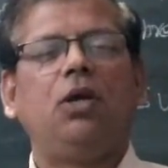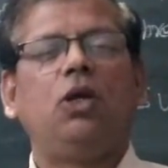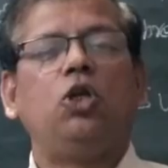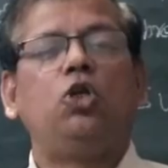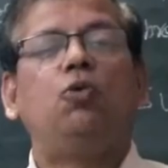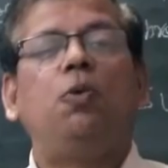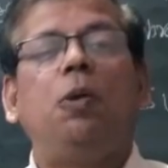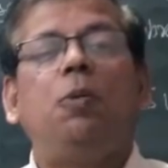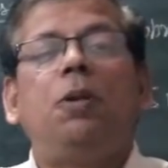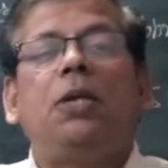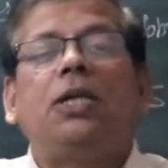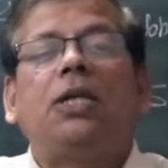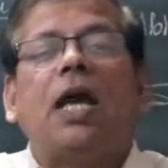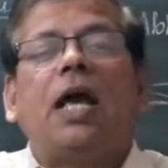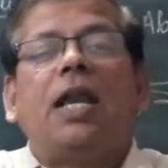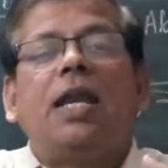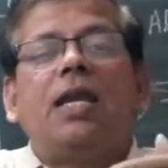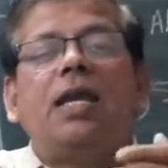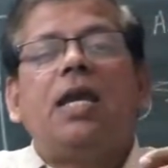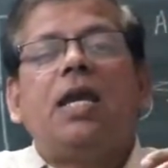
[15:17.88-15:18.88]
You will be
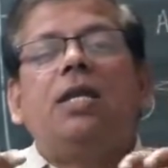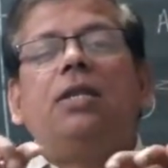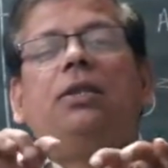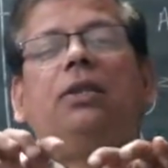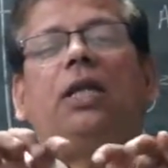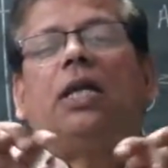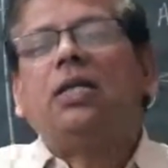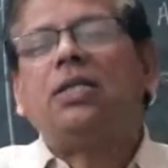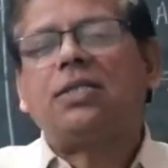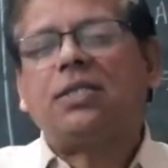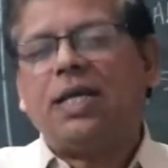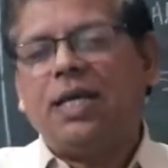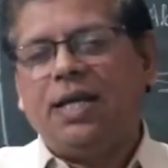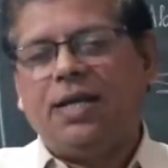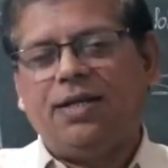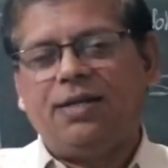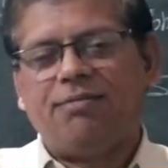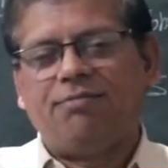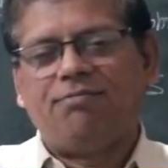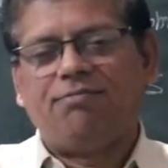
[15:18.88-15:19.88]
telling in
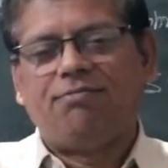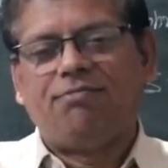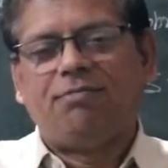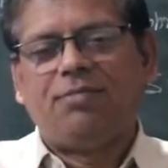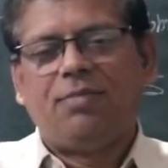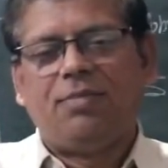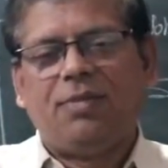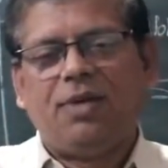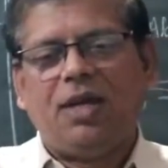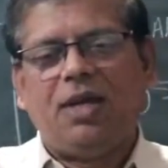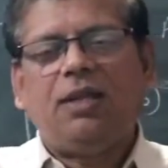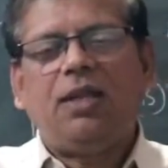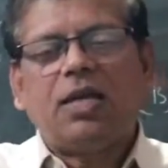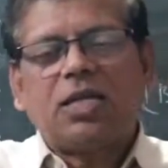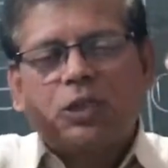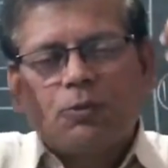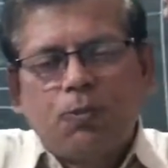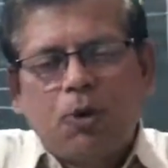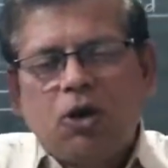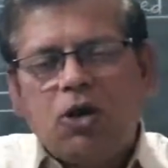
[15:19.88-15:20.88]
nutshell, in the
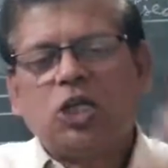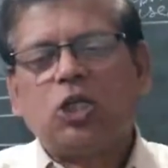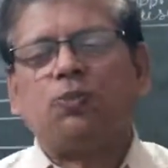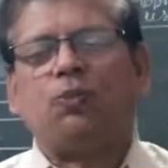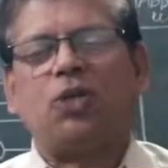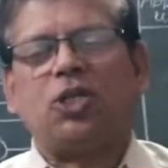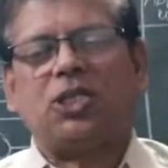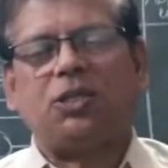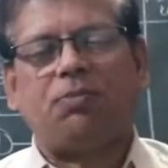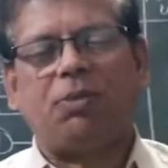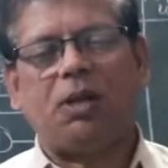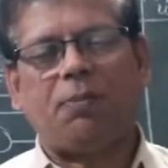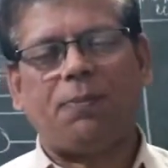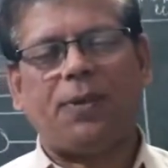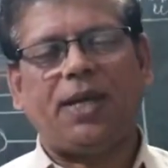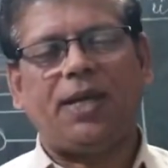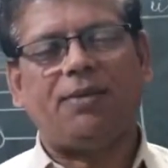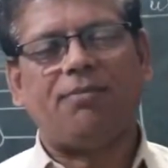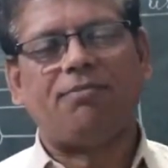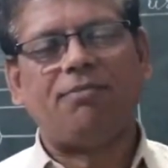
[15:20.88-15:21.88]
smallest possible
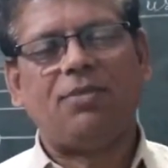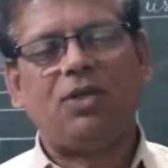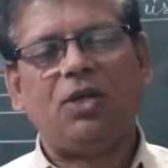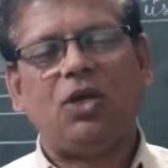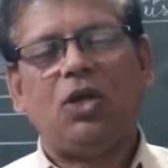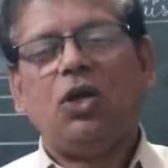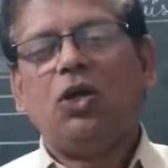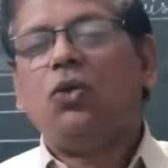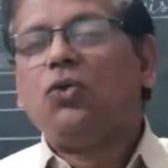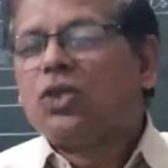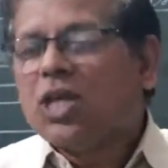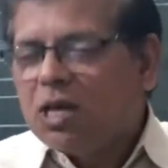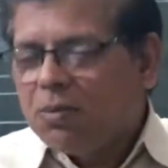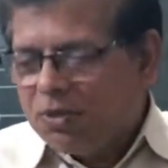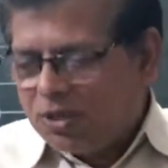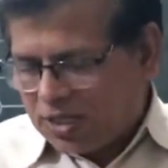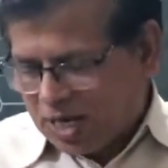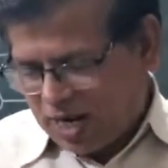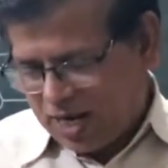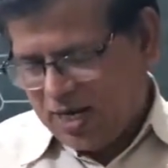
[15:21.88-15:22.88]
way. You shall
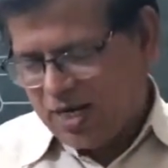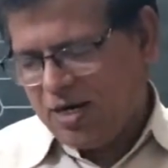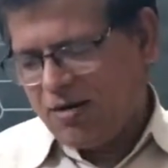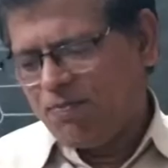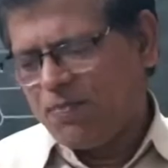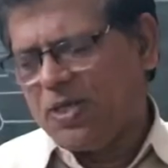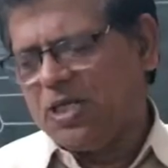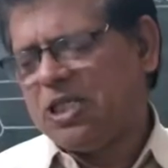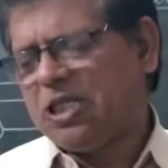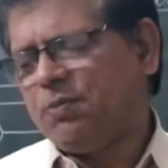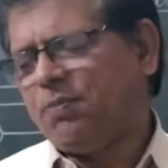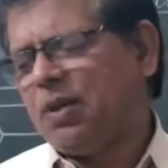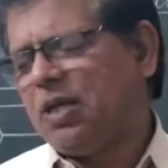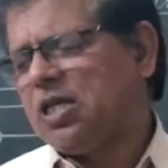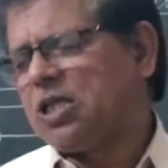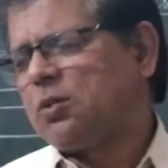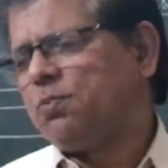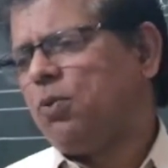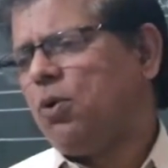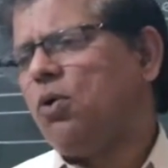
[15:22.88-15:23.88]
be telling principal
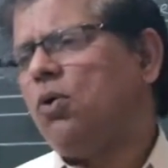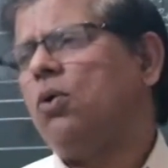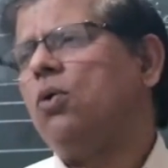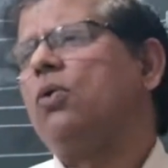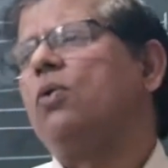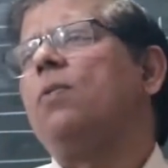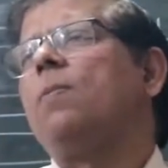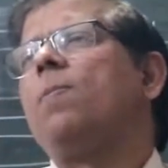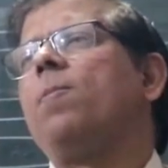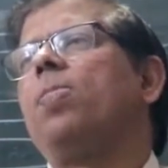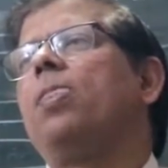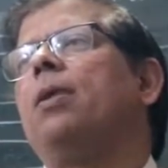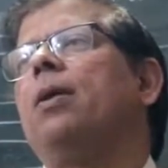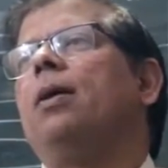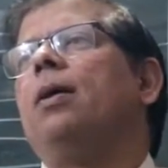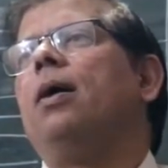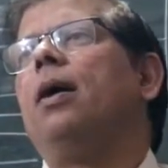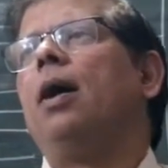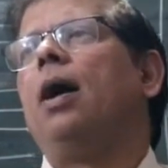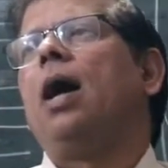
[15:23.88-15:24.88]
spoke
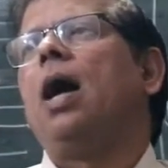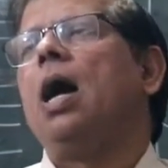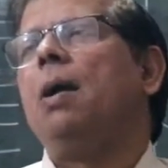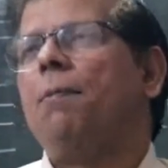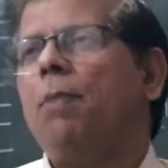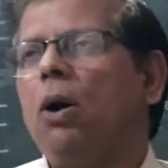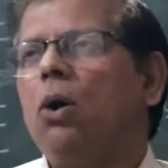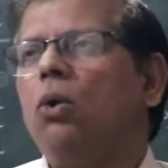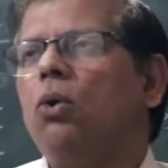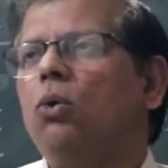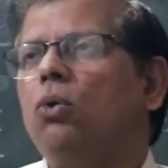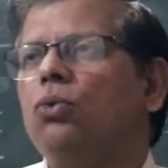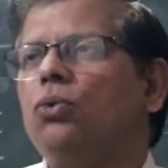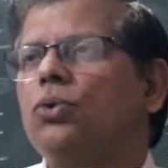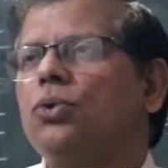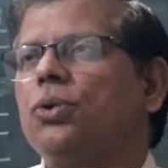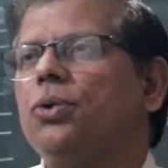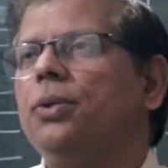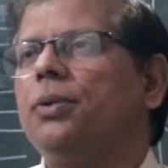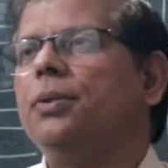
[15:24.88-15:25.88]

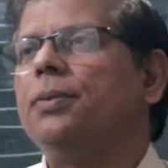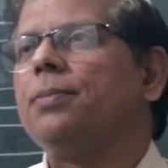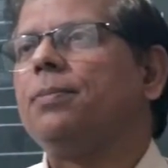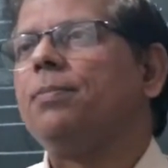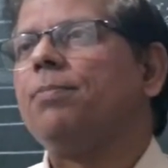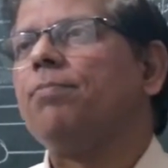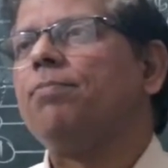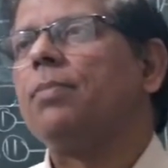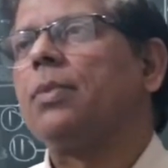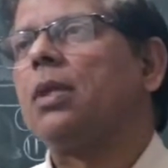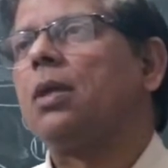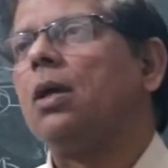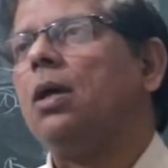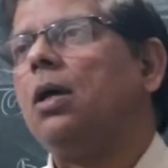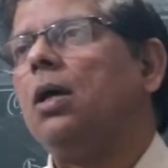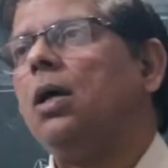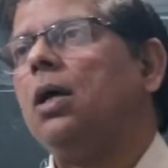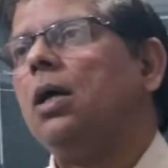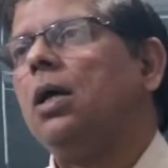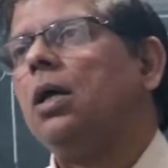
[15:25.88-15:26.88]
about
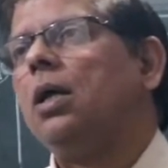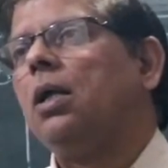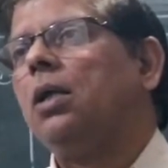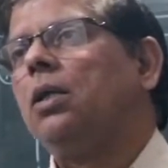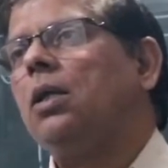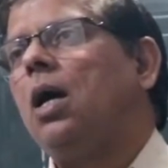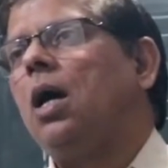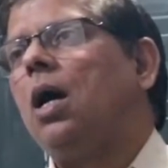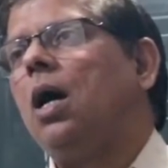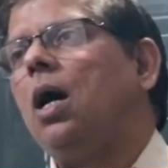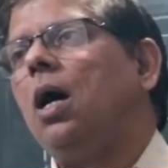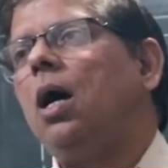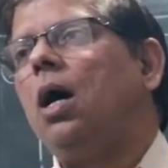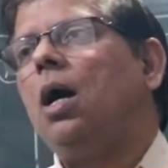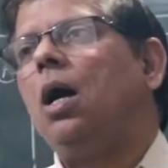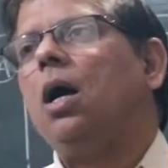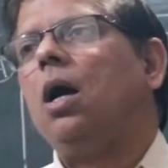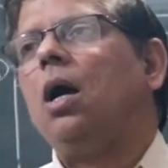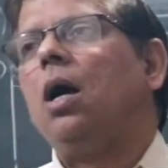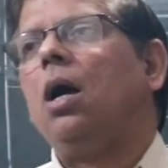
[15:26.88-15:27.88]
the